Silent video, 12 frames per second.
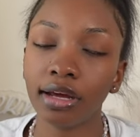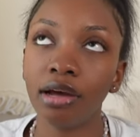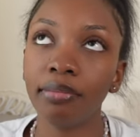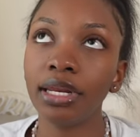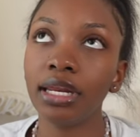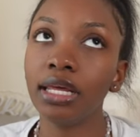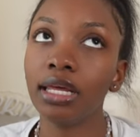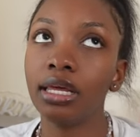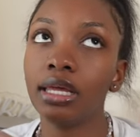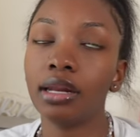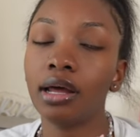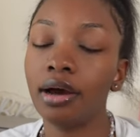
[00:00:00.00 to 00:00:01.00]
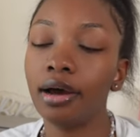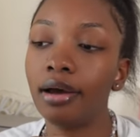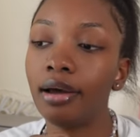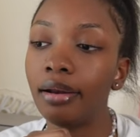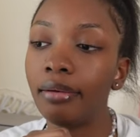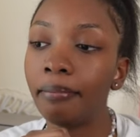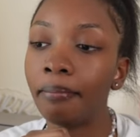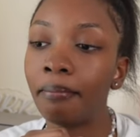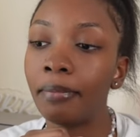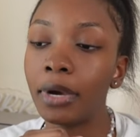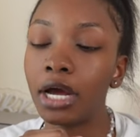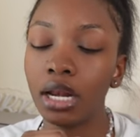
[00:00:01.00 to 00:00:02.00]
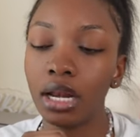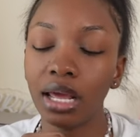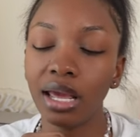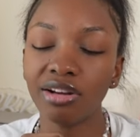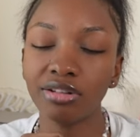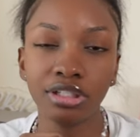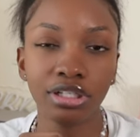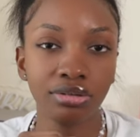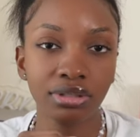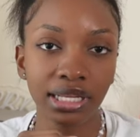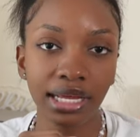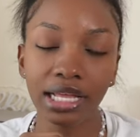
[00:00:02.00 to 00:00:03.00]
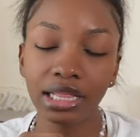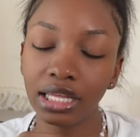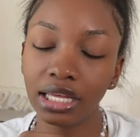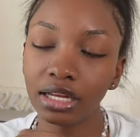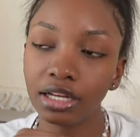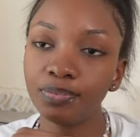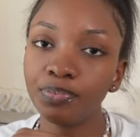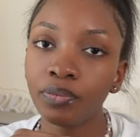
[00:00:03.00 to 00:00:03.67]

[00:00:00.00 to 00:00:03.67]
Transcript: coming in on Monday or Tuesday, I think,